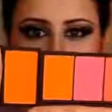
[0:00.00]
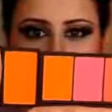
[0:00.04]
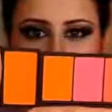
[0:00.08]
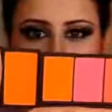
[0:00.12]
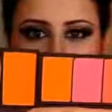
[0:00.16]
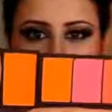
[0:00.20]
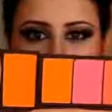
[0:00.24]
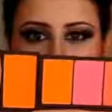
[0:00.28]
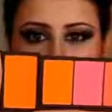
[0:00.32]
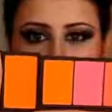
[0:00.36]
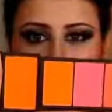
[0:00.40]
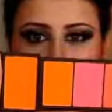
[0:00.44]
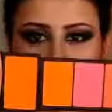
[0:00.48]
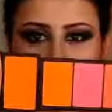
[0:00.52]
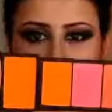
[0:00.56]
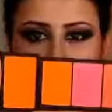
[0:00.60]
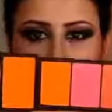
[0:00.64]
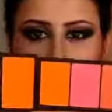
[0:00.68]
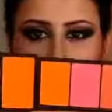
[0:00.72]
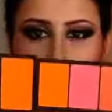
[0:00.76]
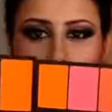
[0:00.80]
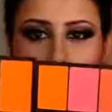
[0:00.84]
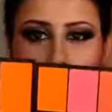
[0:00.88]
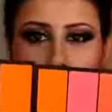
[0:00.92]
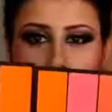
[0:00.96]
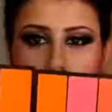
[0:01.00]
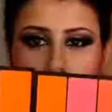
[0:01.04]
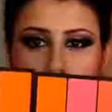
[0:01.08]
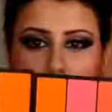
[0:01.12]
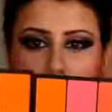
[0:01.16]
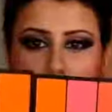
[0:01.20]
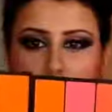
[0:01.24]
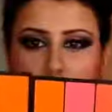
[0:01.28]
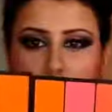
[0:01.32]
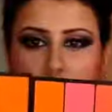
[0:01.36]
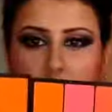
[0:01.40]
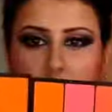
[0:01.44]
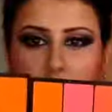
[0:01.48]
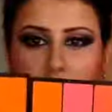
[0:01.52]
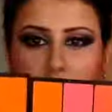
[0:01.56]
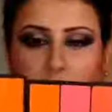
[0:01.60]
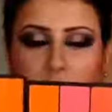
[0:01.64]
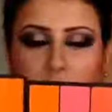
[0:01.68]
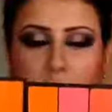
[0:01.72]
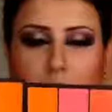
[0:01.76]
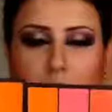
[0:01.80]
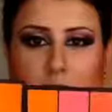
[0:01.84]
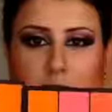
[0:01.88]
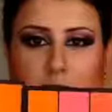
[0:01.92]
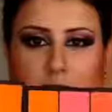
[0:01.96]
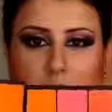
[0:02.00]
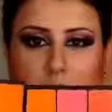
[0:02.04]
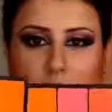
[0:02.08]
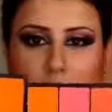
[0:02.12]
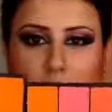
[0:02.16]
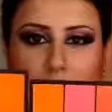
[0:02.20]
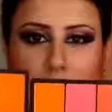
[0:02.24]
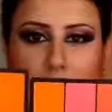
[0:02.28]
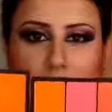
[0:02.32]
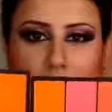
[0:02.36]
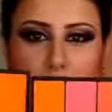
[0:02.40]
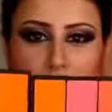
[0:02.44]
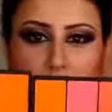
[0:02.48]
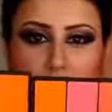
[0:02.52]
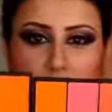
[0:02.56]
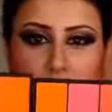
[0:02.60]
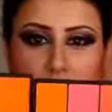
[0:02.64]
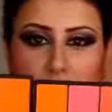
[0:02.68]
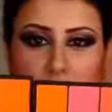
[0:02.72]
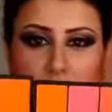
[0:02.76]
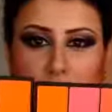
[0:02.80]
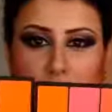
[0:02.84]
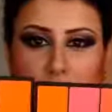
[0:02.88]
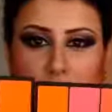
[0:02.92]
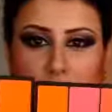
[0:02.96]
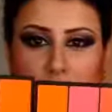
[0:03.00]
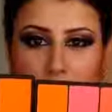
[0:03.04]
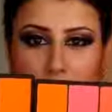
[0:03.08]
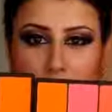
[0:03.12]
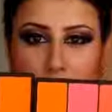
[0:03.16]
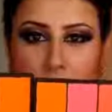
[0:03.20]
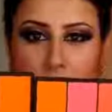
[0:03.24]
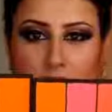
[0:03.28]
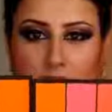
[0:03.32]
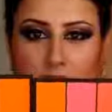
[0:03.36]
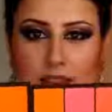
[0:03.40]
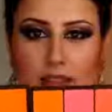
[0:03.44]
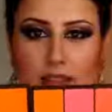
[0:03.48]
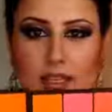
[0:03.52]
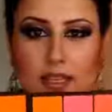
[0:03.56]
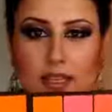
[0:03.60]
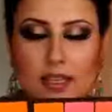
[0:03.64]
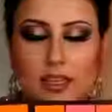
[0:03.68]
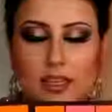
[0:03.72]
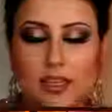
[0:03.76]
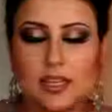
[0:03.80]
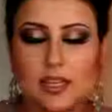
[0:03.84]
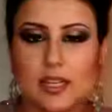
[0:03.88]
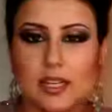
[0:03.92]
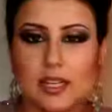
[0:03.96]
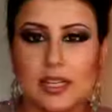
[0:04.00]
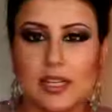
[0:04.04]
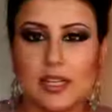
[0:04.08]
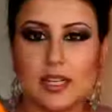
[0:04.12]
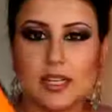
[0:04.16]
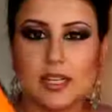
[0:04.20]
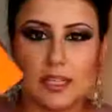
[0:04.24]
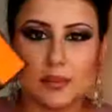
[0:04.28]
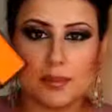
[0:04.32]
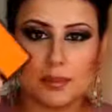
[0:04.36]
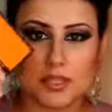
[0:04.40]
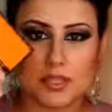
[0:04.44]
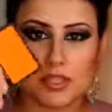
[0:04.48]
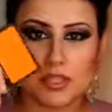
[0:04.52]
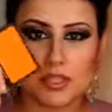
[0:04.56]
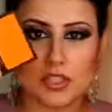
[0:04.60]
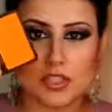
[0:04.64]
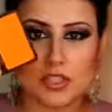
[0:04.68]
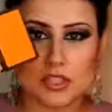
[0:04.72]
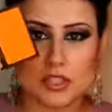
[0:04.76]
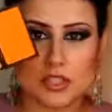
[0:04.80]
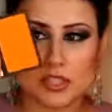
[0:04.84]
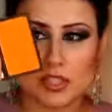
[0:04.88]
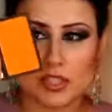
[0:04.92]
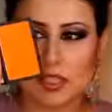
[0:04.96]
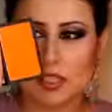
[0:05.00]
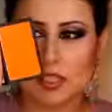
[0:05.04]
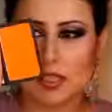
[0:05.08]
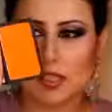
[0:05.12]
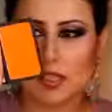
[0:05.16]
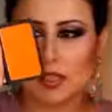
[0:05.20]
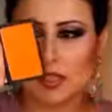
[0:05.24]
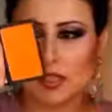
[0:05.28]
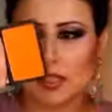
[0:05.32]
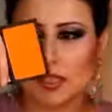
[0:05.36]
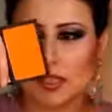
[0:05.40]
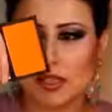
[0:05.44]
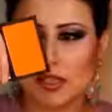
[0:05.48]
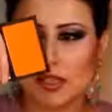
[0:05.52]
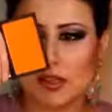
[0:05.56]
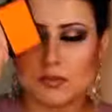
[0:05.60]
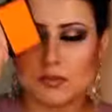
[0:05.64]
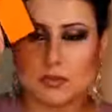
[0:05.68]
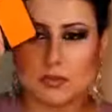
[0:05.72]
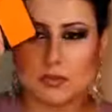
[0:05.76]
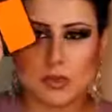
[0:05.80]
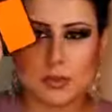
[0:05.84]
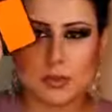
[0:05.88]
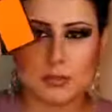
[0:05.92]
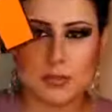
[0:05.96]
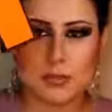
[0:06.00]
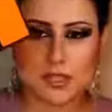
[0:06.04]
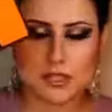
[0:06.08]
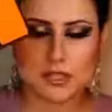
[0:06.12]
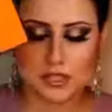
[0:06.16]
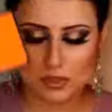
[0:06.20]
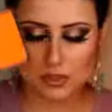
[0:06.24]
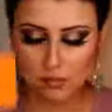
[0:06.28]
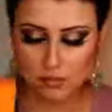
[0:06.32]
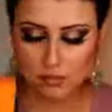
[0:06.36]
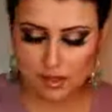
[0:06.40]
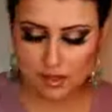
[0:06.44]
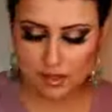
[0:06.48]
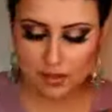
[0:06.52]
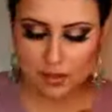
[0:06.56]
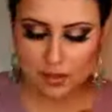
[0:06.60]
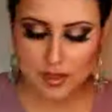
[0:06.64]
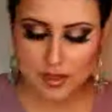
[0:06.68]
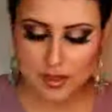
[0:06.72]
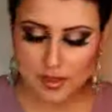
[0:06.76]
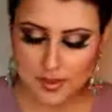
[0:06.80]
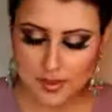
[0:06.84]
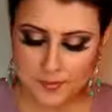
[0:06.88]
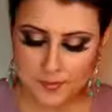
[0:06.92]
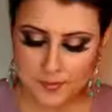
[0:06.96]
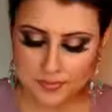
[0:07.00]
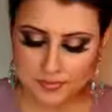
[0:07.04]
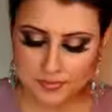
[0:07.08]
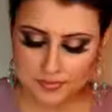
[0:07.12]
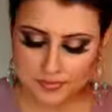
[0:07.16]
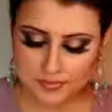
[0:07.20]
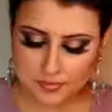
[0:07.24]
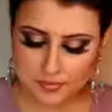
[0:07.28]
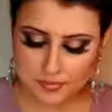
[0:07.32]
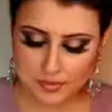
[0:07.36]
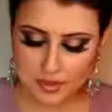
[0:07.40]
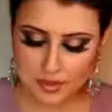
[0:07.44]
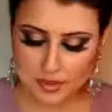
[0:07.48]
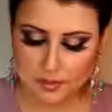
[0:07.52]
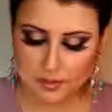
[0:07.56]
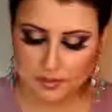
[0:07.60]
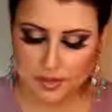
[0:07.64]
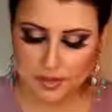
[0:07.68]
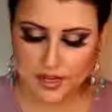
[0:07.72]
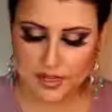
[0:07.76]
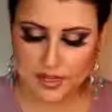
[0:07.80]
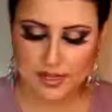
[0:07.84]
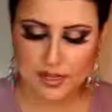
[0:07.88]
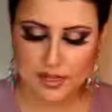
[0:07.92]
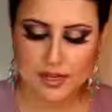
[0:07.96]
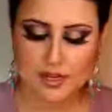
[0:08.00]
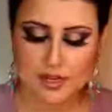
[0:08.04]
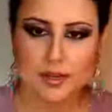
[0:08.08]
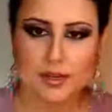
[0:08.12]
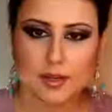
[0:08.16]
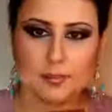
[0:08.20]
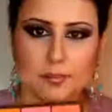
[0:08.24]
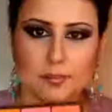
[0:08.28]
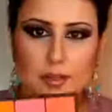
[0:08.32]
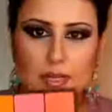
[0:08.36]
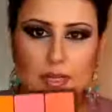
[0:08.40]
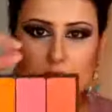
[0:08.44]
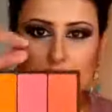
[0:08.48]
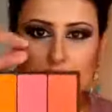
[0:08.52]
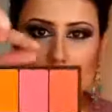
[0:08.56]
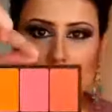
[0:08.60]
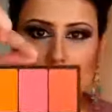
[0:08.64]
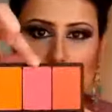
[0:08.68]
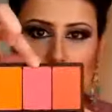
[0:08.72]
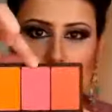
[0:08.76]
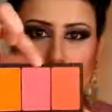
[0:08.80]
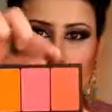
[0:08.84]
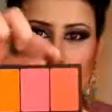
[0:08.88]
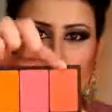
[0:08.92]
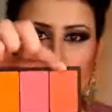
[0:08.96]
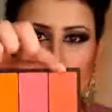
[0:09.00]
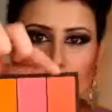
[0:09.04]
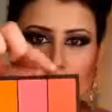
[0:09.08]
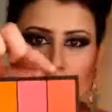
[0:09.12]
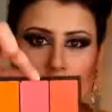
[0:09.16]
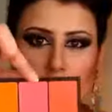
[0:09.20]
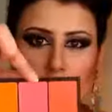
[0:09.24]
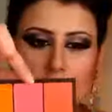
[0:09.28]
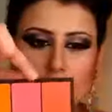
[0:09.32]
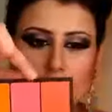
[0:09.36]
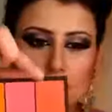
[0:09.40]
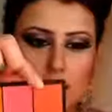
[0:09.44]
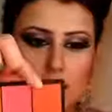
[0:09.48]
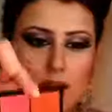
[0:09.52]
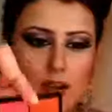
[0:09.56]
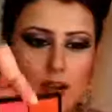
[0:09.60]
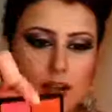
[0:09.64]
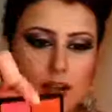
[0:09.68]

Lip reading: the same product. So if you get the pumpkin palette, you'll be lucky enough to get the limited edition Aruba blush as well. But these two colors